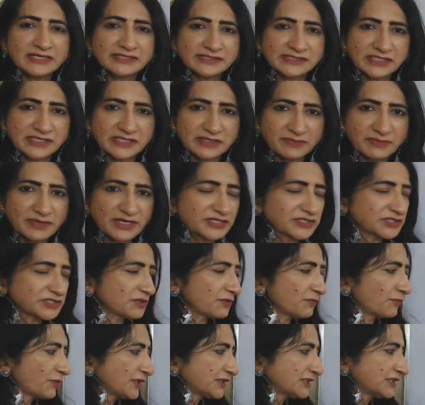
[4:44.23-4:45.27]

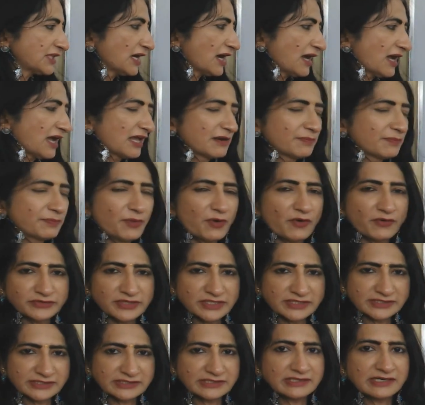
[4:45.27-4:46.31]
discrimination with the help of
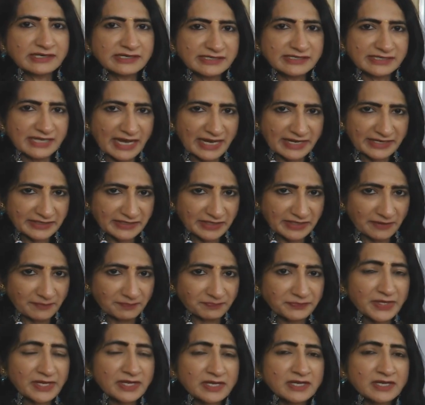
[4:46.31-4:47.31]
this diagram.